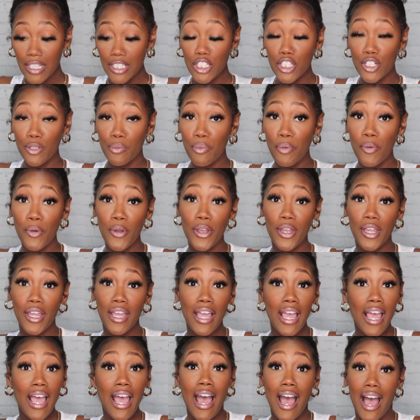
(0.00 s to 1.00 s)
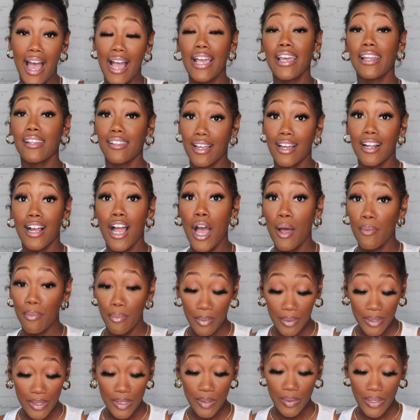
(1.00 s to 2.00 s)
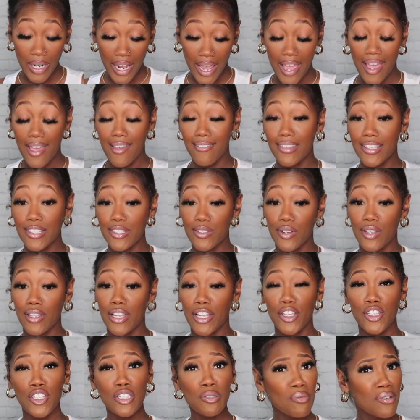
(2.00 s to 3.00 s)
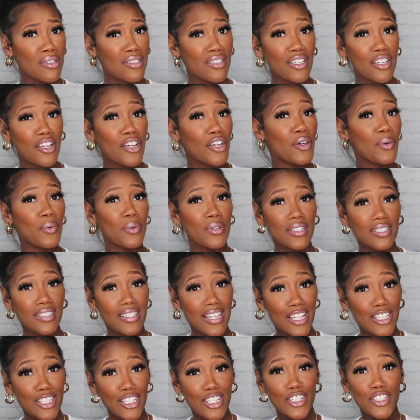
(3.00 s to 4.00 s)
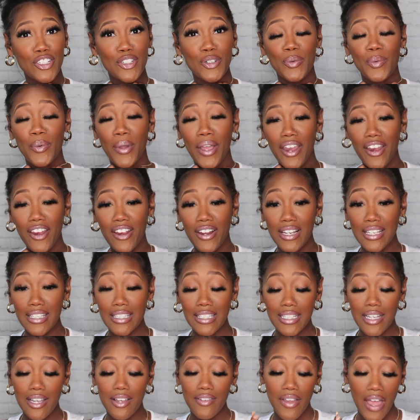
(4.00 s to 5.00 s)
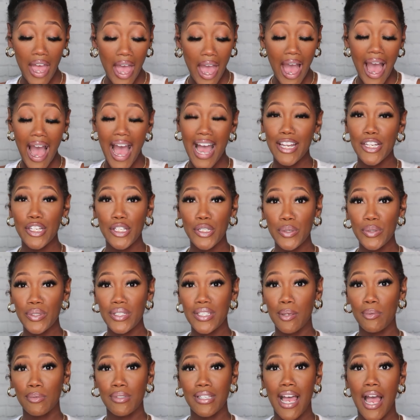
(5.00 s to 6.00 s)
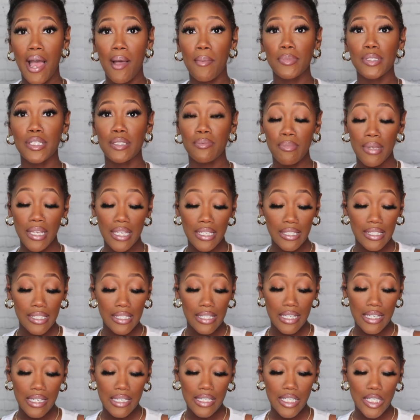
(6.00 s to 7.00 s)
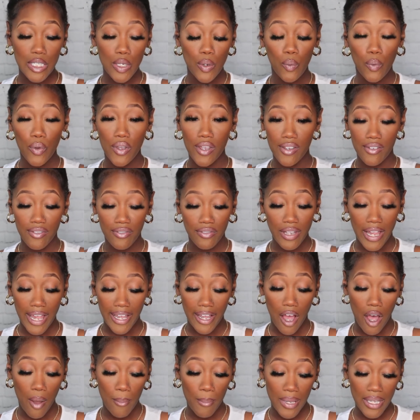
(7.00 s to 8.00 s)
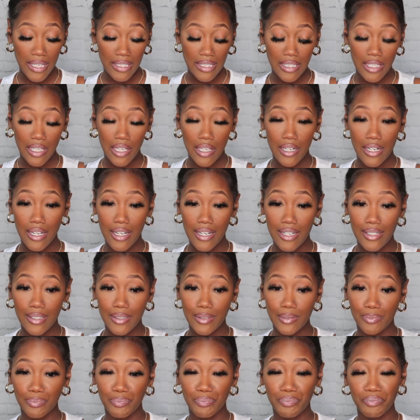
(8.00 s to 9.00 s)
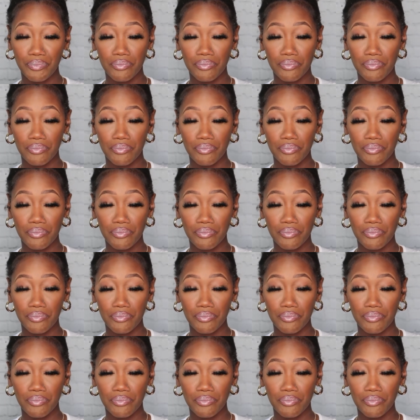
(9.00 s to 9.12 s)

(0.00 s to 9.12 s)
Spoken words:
To the point, I get a lot of compliments when I have this on. Like, you smell so good. What is that you're wearing and stuff? I do sometimes mix this with, like, I'll mix it I'll